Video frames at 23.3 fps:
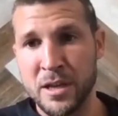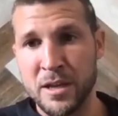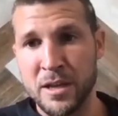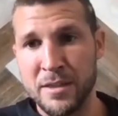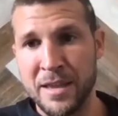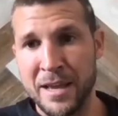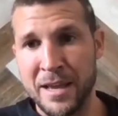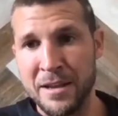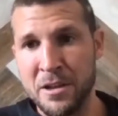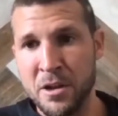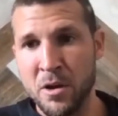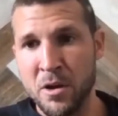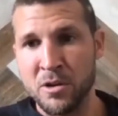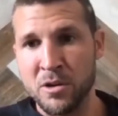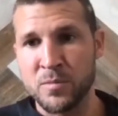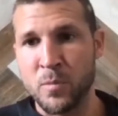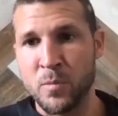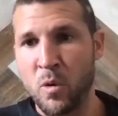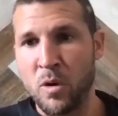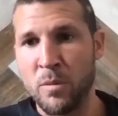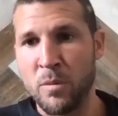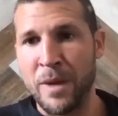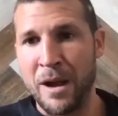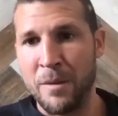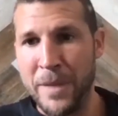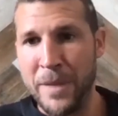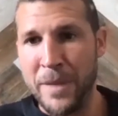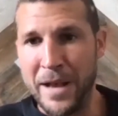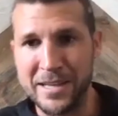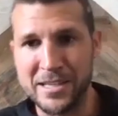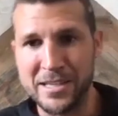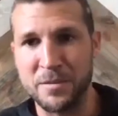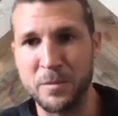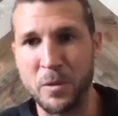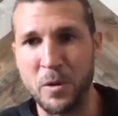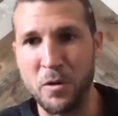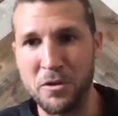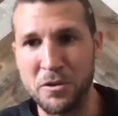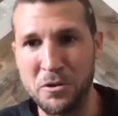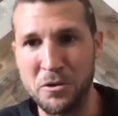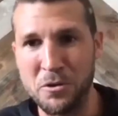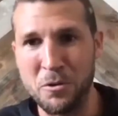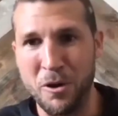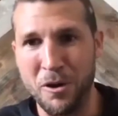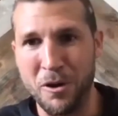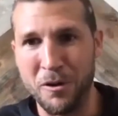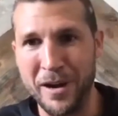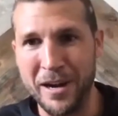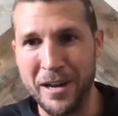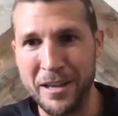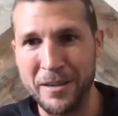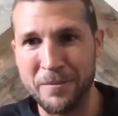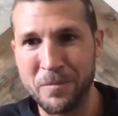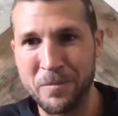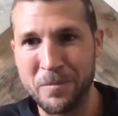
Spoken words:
that knows more about basketball than you already.